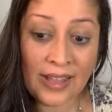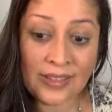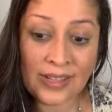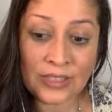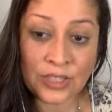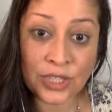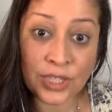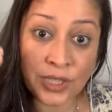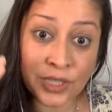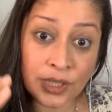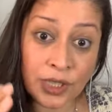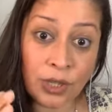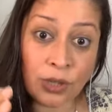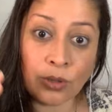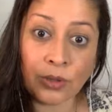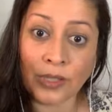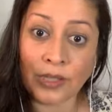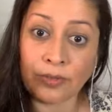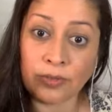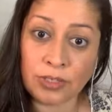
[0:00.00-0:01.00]
and then
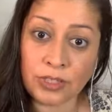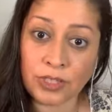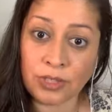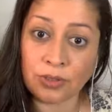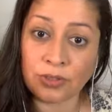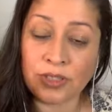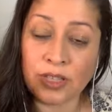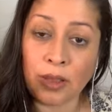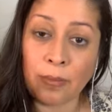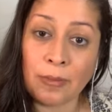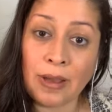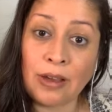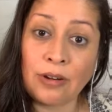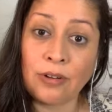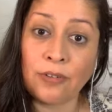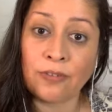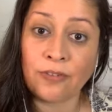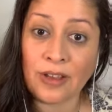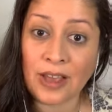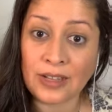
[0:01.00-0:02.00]
slowly reduce the
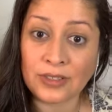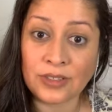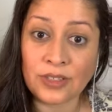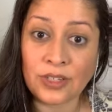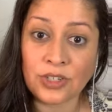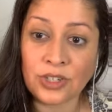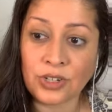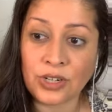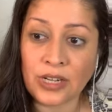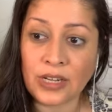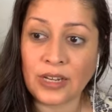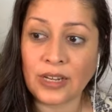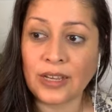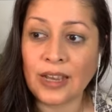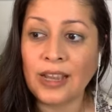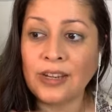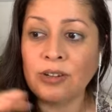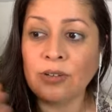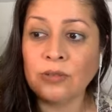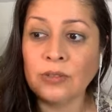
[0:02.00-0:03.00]
amount of fats that you're
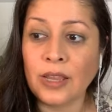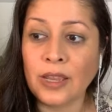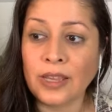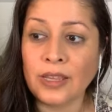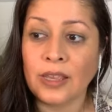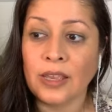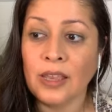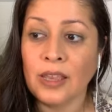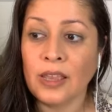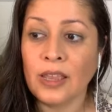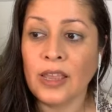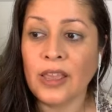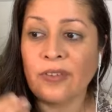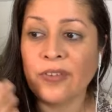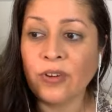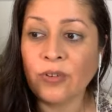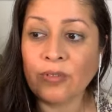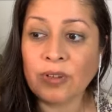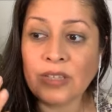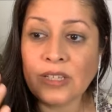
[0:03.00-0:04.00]
eating. I don't like
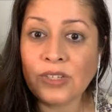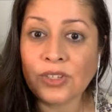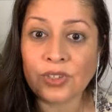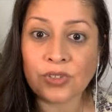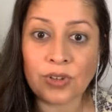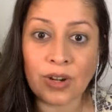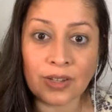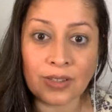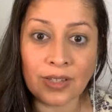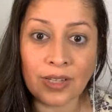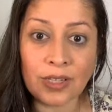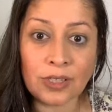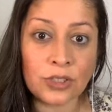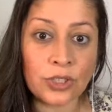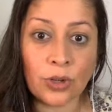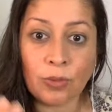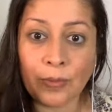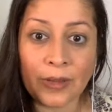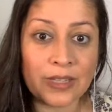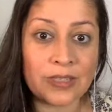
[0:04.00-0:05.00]
if you're really
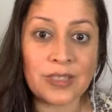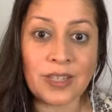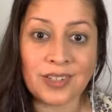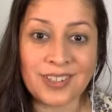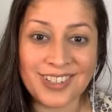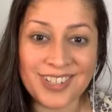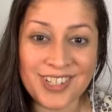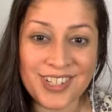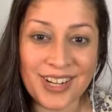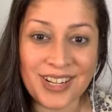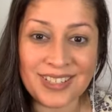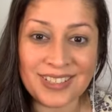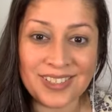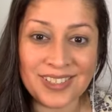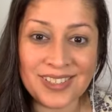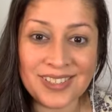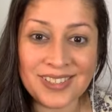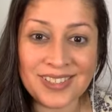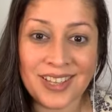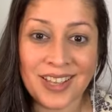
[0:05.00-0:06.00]
struggling, don't make sudden
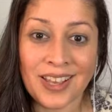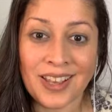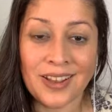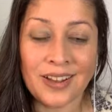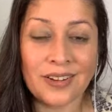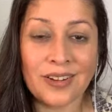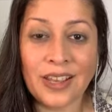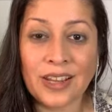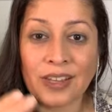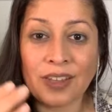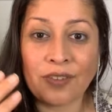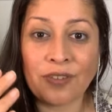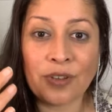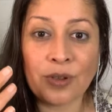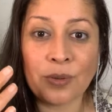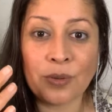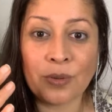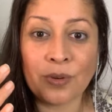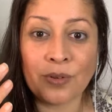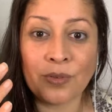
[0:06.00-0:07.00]
changes. Like
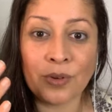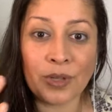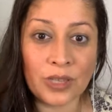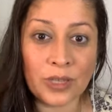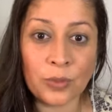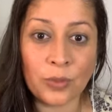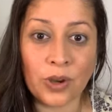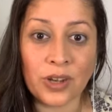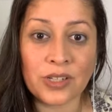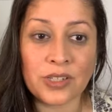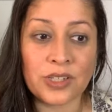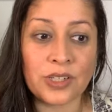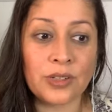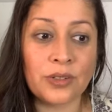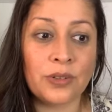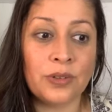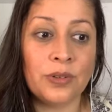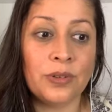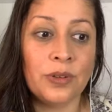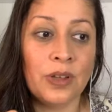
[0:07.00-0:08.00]
if you really want
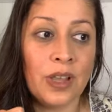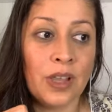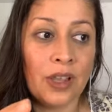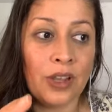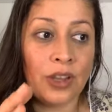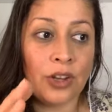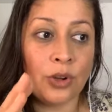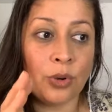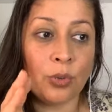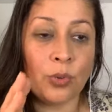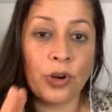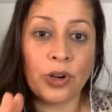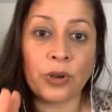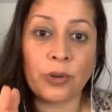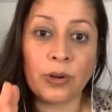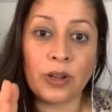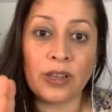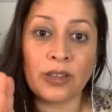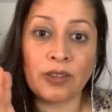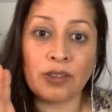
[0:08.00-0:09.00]
to, you know,
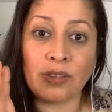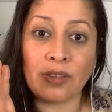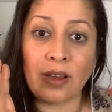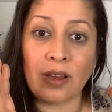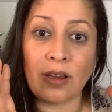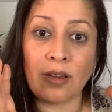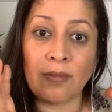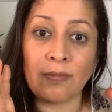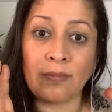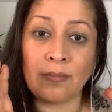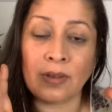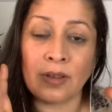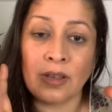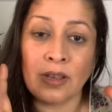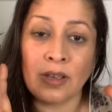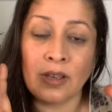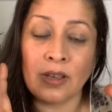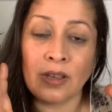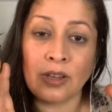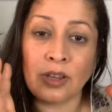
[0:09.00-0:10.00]
work with, um,
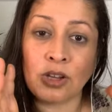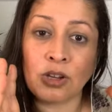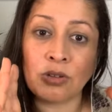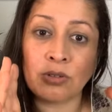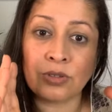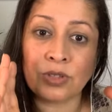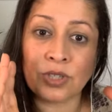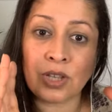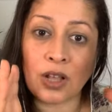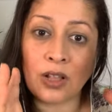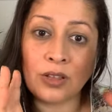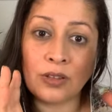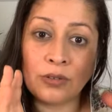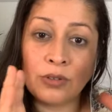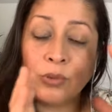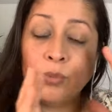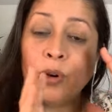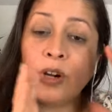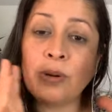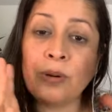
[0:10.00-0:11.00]
you know, salt,
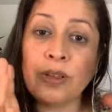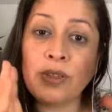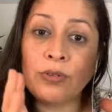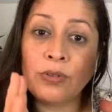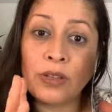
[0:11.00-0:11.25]
work